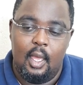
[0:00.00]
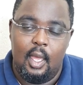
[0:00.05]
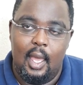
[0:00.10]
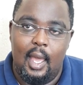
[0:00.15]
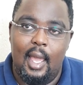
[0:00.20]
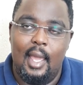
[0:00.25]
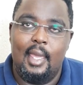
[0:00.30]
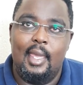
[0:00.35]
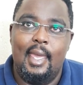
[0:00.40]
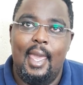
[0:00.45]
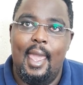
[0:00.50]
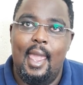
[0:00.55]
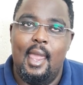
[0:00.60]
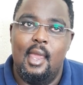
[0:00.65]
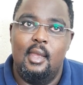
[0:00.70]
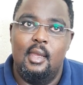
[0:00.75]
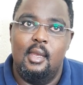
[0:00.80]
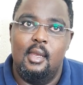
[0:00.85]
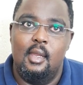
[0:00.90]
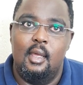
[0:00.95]

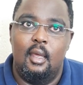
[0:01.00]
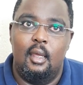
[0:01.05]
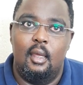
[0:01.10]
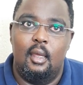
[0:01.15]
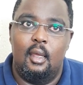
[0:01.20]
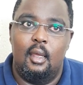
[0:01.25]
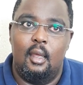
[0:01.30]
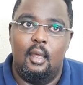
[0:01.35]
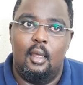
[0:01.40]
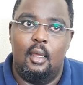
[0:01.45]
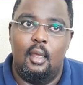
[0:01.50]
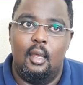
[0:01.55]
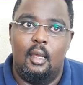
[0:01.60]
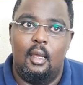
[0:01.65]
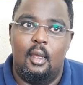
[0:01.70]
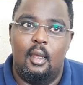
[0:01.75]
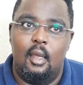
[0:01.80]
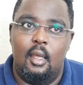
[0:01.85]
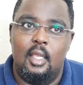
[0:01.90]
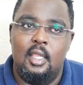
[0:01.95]
Again,
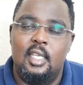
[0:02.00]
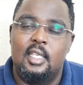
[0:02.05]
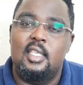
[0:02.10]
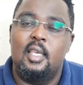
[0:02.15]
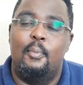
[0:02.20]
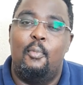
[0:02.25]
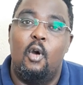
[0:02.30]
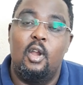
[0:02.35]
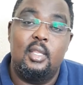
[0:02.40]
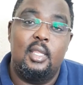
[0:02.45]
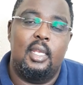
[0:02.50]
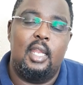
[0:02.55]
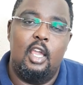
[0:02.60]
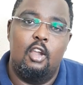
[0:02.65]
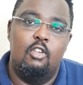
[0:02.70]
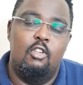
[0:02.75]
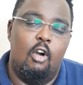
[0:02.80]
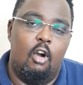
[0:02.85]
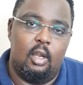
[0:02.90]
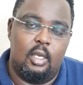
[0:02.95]
the support that I
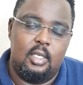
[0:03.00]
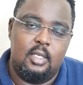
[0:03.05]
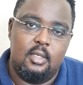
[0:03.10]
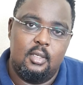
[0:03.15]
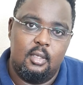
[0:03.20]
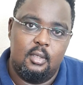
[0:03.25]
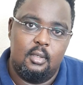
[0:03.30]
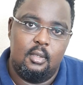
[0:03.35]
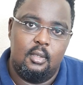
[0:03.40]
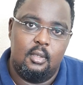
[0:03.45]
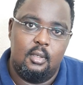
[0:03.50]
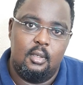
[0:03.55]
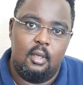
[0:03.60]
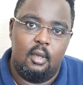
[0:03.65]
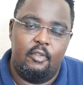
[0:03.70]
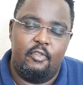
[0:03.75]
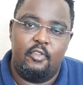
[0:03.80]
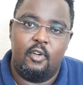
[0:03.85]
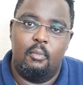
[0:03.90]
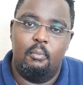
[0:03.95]
got
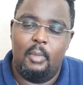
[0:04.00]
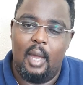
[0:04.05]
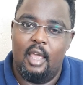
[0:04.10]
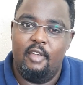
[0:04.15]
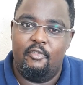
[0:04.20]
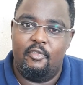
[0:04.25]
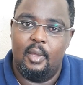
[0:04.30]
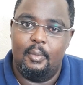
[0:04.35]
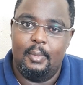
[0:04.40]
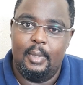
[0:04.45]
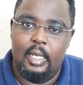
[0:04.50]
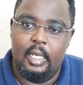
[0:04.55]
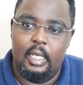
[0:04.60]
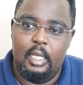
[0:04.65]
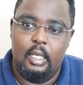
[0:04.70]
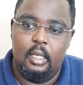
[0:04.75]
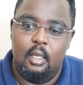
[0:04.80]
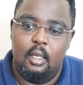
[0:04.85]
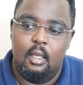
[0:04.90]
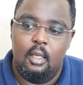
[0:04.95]
from my
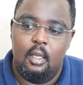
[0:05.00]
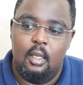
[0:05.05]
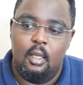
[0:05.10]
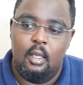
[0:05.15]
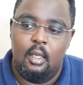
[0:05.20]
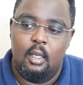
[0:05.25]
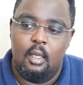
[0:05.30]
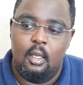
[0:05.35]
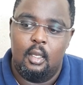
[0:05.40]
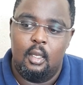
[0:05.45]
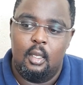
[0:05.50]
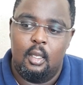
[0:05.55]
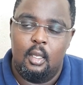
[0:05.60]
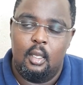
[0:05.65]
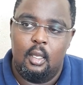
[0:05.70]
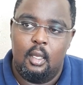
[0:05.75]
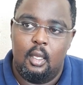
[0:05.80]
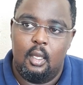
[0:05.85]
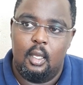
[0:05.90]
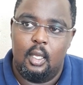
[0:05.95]
family,
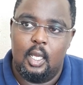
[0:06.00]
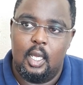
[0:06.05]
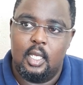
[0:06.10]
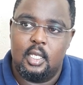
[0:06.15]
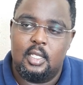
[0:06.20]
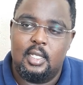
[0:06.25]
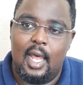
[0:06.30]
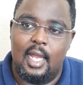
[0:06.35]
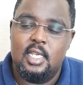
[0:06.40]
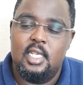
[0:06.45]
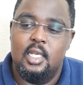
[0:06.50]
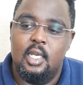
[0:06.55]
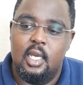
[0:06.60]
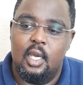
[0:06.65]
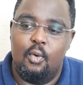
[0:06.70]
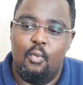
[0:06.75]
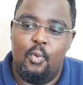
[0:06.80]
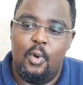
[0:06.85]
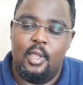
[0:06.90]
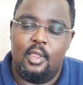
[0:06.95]

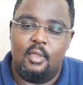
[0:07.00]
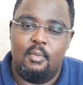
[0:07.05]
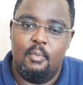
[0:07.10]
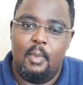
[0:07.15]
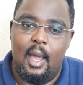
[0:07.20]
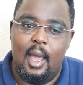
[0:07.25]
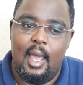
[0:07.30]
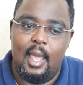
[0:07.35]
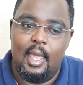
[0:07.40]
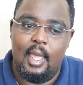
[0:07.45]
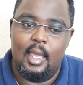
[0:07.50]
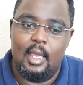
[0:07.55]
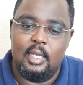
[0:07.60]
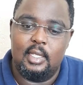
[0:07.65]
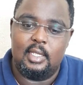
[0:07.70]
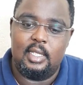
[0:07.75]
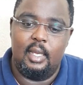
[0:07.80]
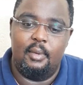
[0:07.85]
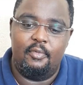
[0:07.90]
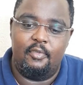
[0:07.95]
starting with my
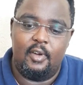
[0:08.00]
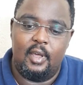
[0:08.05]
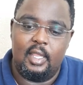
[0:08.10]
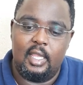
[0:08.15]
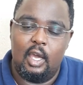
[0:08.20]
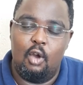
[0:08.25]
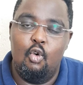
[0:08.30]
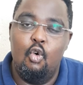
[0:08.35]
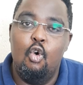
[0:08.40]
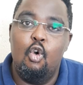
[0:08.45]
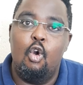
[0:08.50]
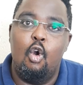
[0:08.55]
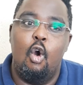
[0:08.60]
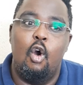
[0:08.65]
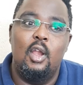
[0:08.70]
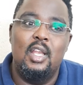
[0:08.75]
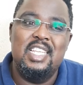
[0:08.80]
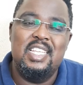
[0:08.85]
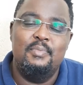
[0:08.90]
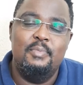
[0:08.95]
stepfather, who
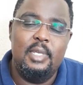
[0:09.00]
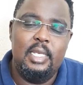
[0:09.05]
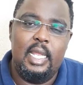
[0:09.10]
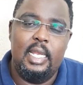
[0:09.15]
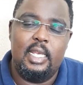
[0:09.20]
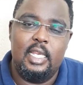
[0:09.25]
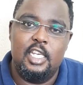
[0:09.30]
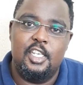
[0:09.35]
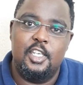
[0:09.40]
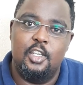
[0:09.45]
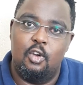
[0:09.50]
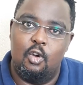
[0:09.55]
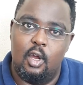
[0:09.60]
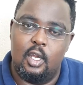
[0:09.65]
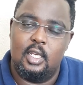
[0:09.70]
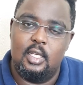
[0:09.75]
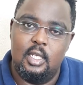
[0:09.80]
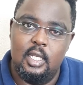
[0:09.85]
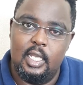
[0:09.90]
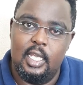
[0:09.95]
called immediately.
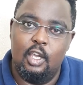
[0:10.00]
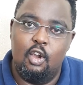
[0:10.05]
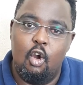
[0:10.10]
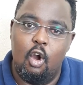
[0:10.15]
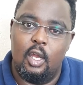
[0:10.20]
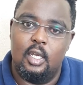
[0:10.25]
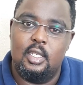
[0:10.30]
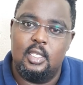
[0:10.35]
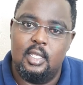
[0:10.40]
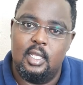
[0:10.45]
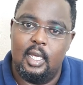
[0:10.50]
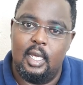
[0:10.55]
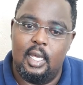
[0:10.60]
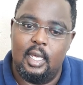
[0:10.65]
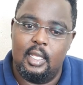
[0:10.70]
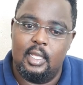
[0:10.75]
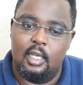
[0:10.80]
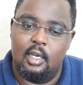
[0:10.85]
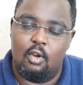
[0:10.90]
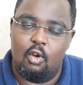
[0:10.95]
He got
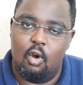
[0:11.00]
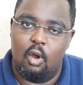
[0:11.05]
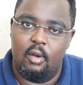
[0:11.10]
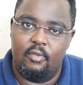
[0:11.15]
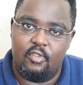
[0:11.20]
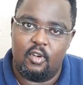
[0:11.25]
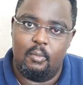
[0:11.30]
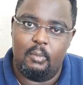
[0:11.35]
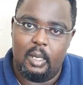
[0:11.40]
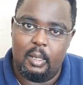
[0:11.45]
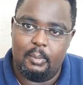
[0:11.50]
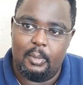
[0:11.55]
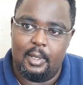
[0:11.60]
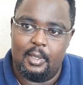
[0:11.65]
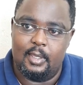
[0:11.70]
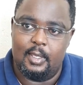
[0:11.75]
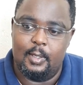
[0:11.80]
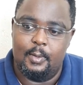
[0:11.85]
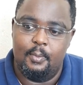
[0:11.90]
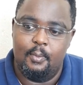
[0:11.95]
the call from my
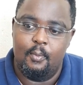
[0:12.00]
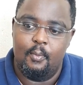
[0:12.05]
mother